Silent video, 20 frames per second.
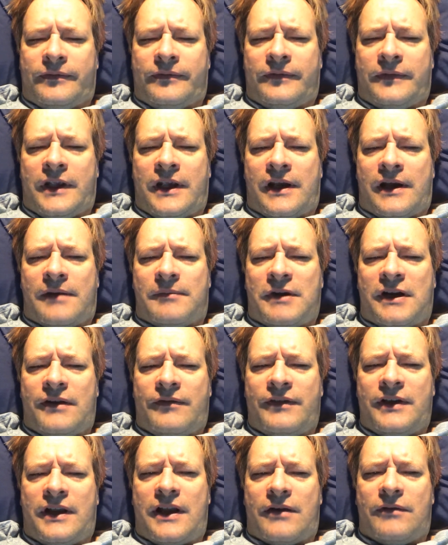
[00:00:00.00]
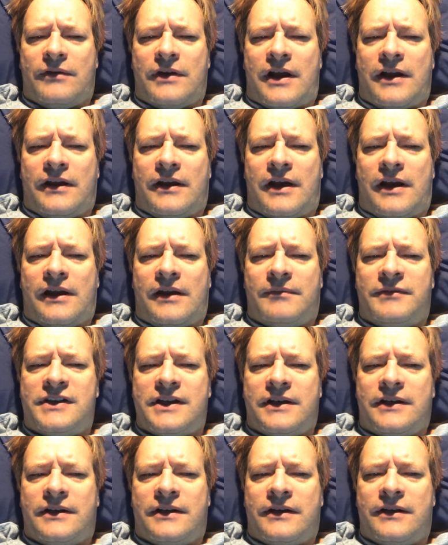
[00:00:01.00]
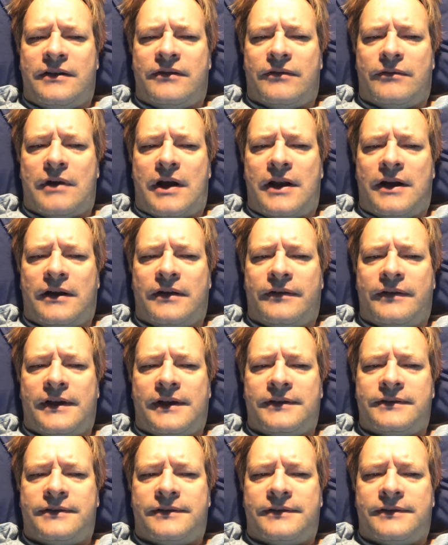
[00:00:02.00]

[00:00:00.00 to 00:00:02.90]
Yeah, but I don't think I updated any of the writing on that.